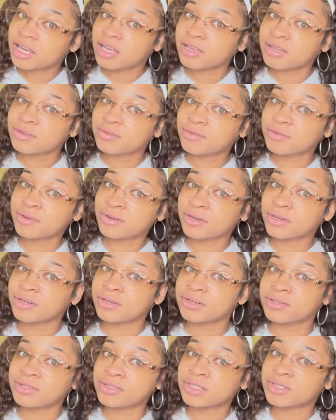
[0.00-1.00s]
of
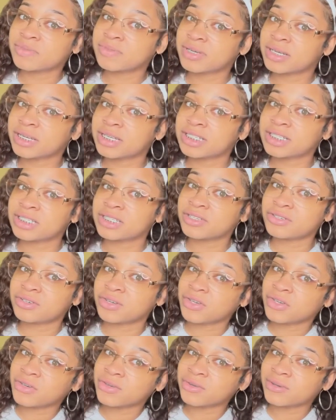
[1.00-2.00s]
curls, but it's still
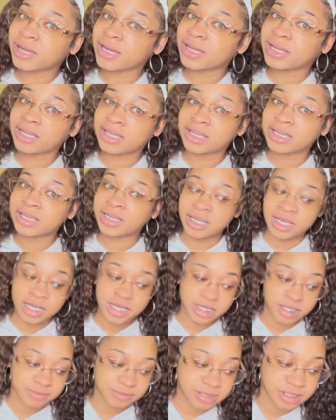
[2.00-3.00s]
cute, right?
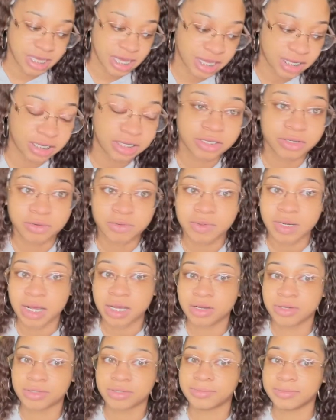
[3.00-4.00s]
Let me see how it look when I
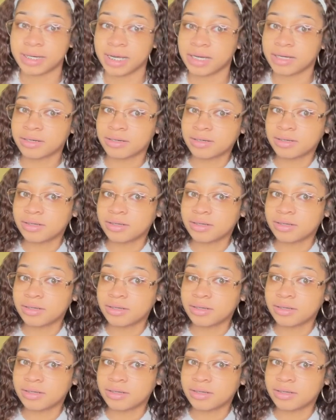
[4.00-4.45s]
comb it out.